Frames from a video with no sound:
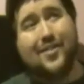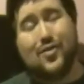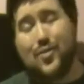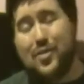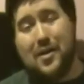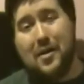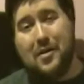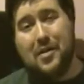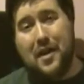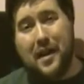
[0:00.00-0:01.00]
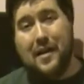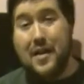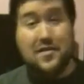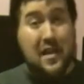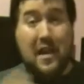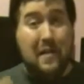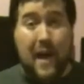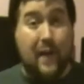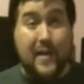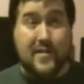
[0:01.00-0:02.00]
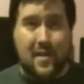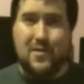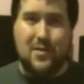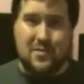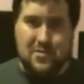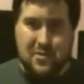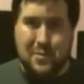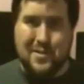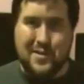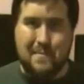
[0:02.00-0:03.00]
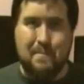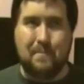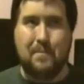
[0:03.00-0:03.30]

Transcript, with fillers: you just sit here and think, and you're saying out loud, it sounds so stupid.